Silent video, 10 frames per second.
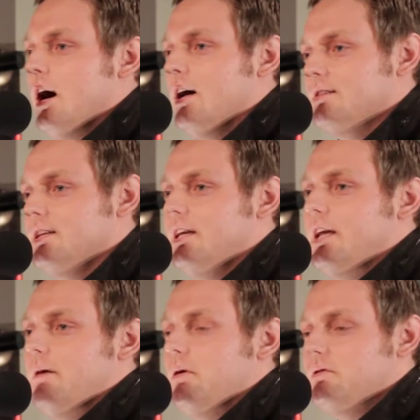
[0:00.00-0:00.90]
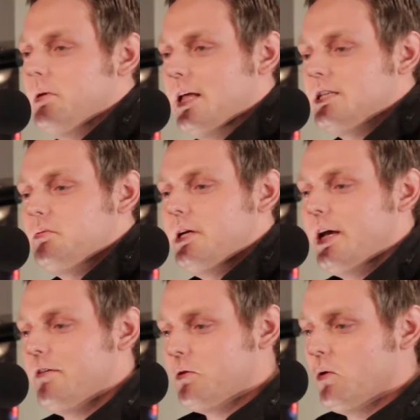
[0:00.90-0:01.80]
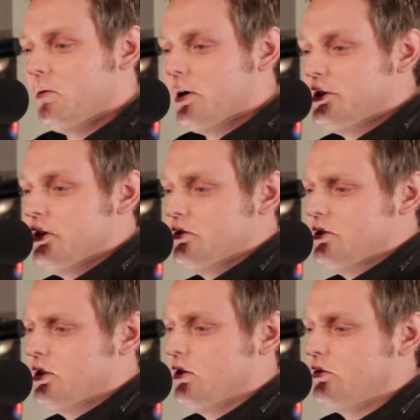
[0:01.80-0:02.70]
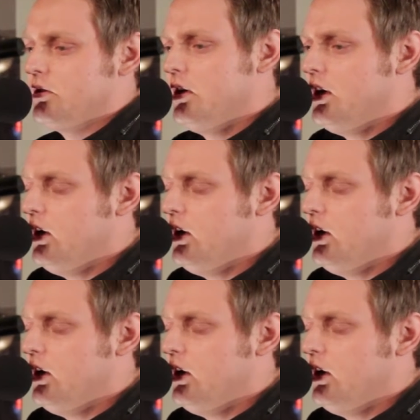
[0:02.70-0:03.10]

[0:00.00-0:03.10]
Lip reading: This lady came up to me last week after one of my shows, and she goes,